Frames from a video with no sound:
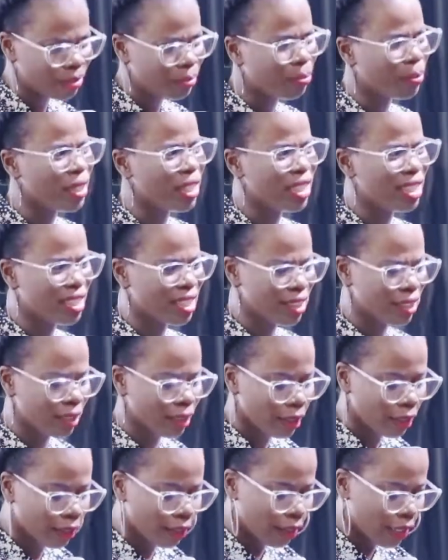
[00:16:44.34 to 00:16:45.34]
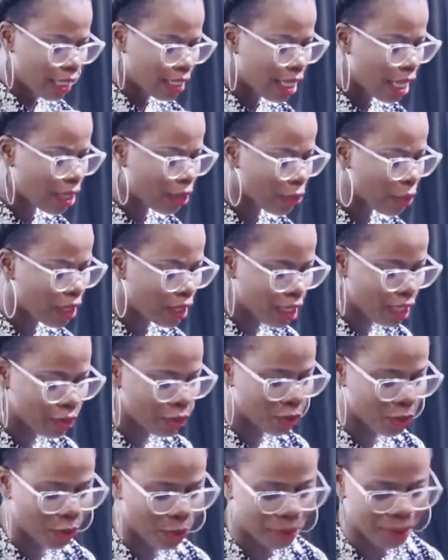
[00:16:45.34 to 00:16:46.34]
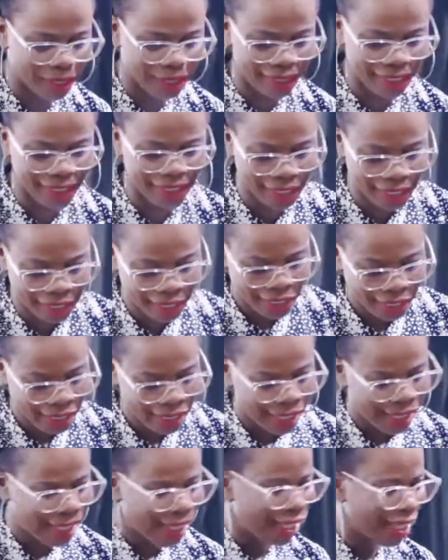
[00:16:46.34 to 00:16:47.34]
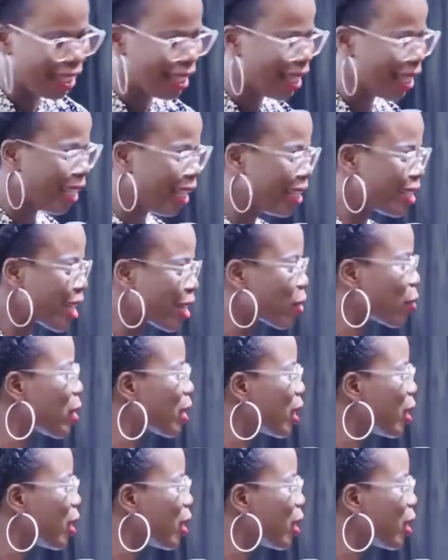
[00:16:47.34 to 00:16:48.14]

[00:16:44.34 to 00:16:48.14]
Peace. He said 3 things to me. He said 3